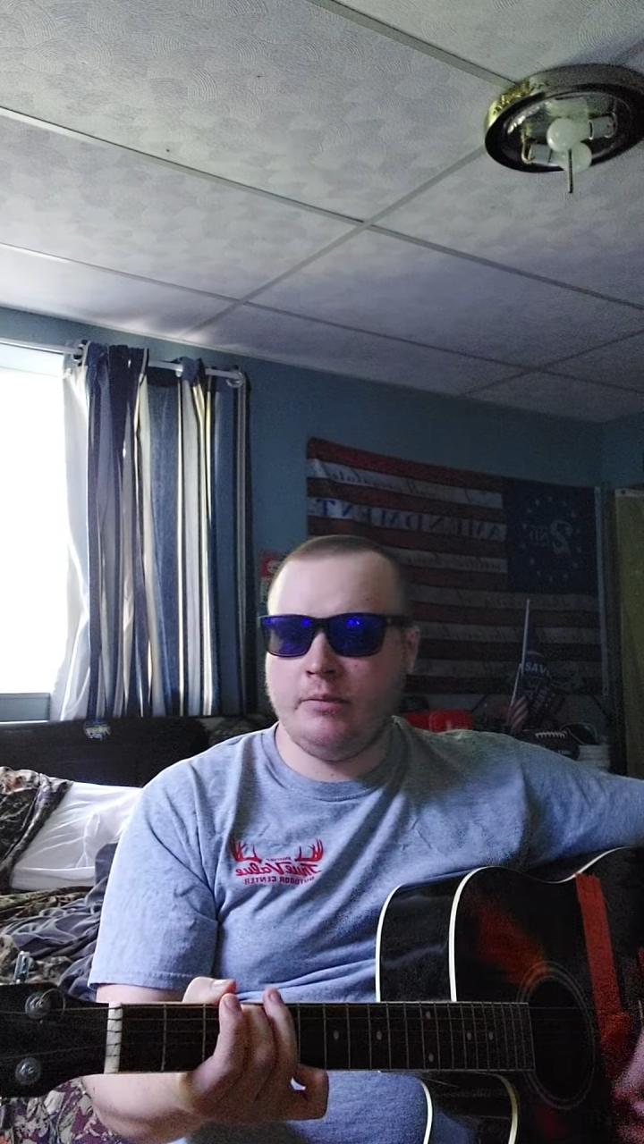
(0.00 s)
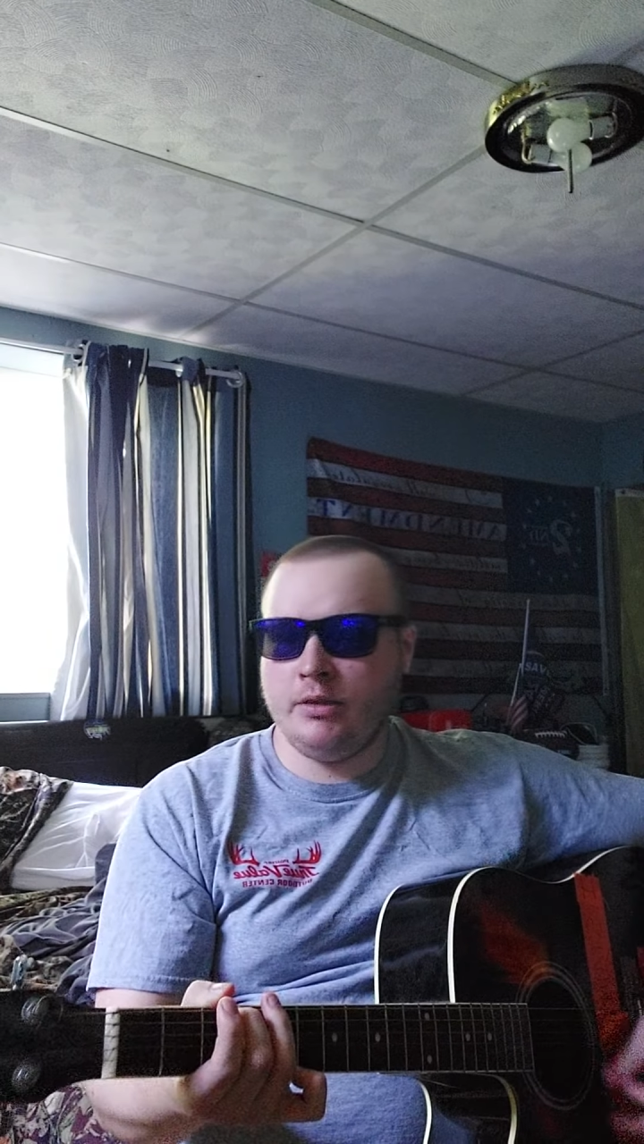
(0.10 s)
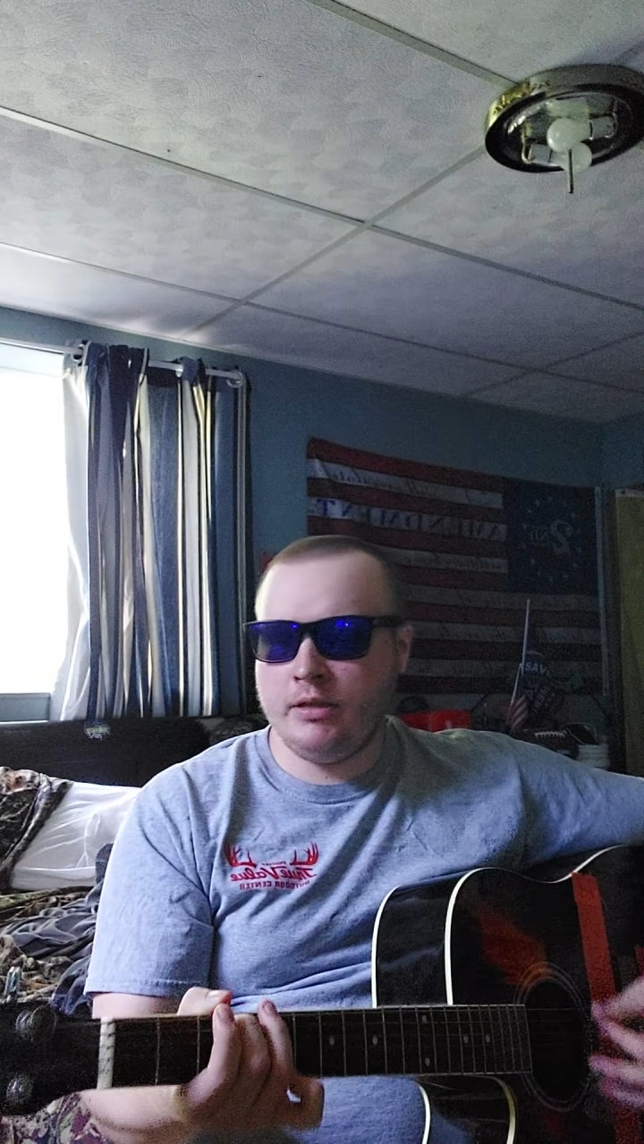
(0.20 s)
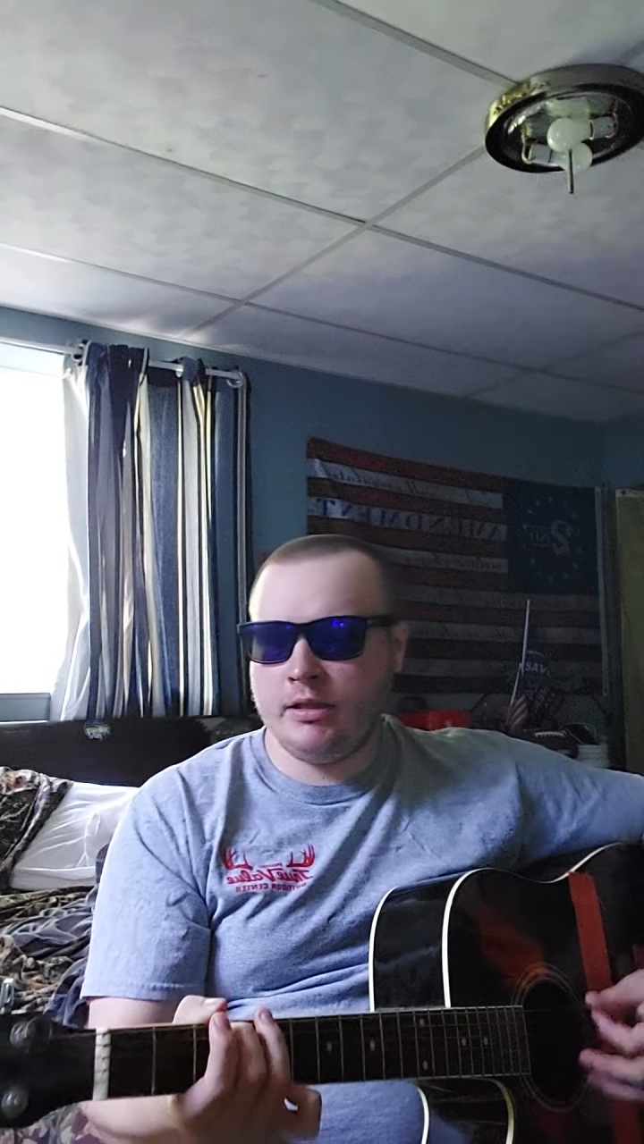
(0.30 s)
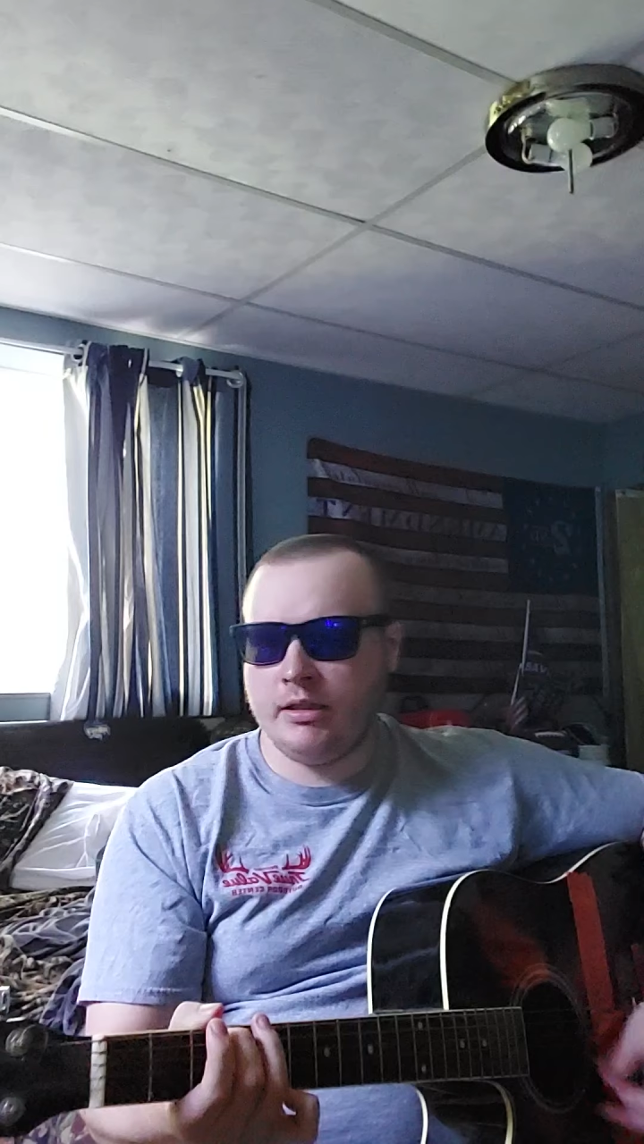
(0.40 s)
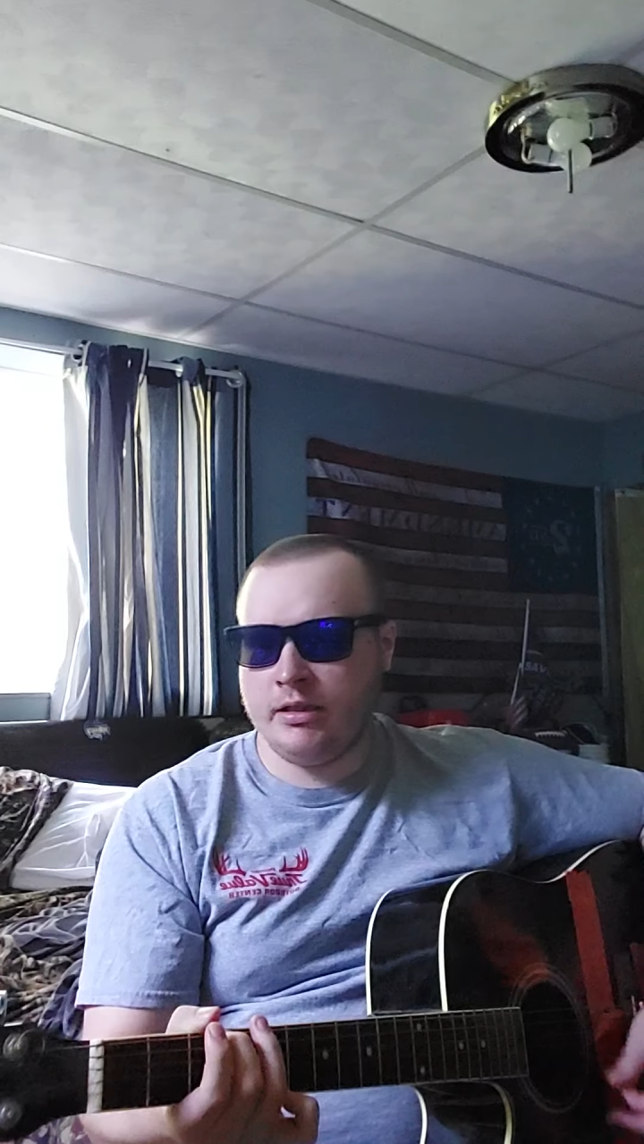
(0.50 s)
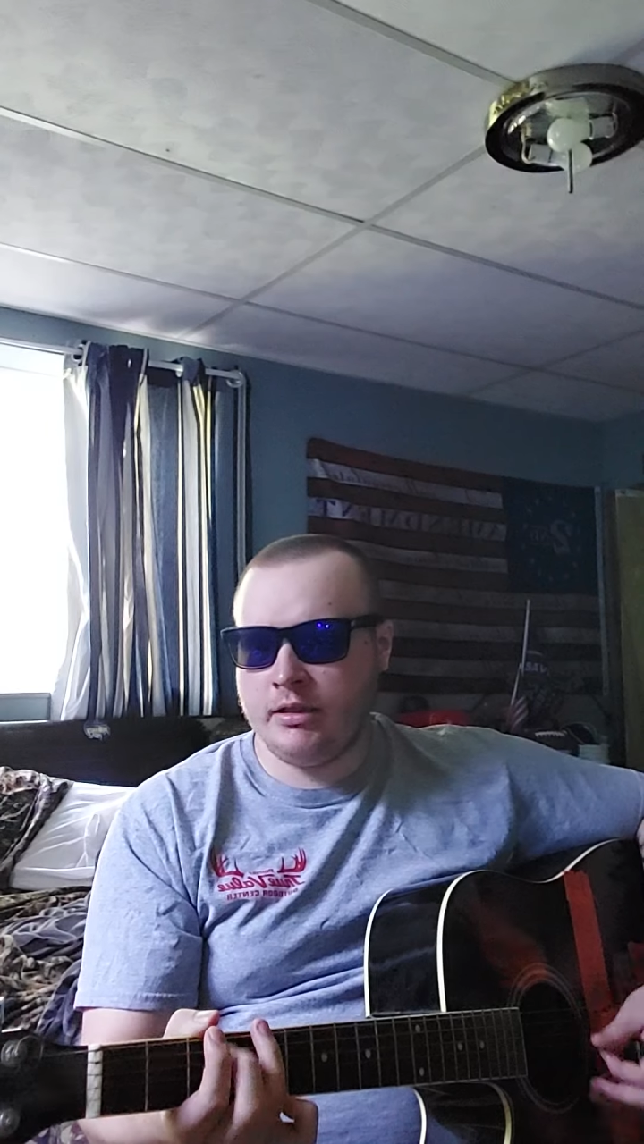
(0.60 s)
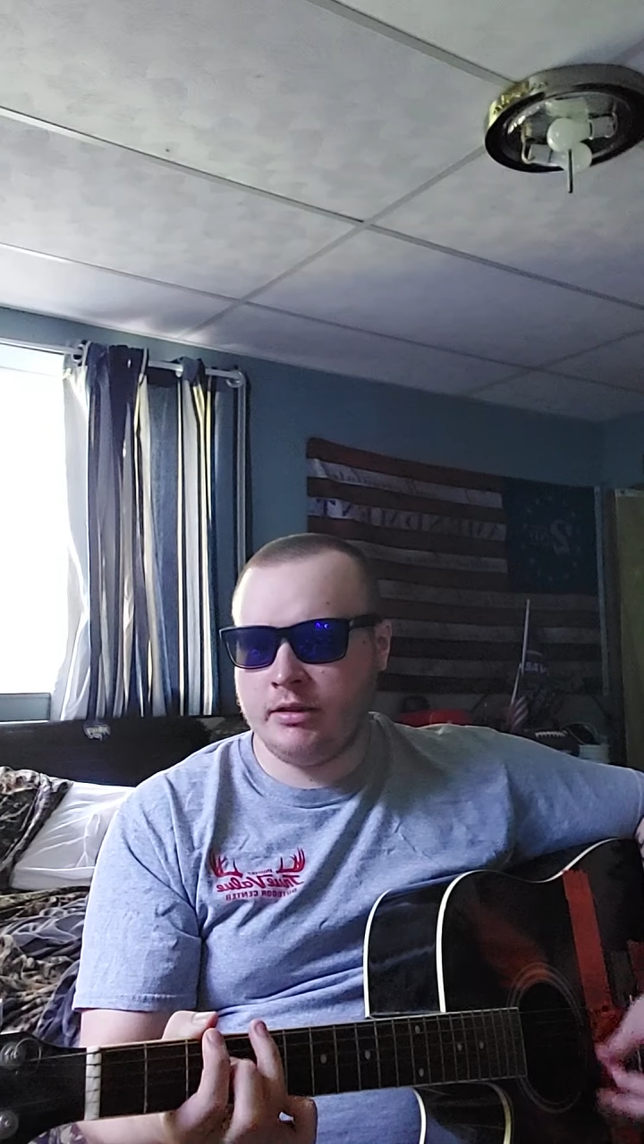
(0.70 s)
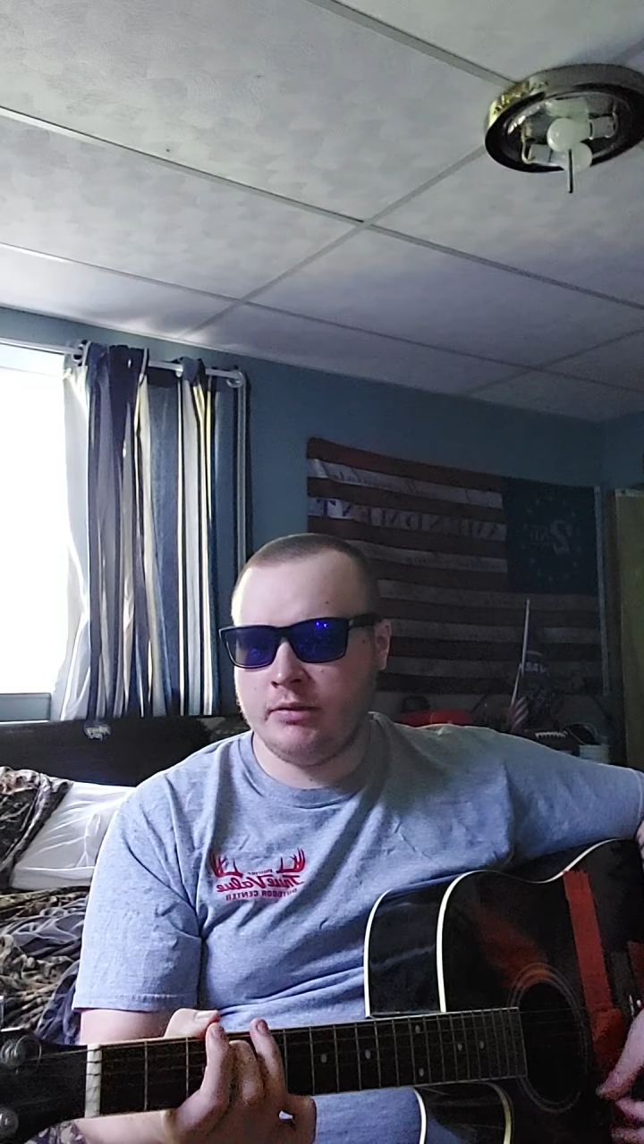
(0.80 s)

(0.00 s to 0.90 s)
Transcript: me not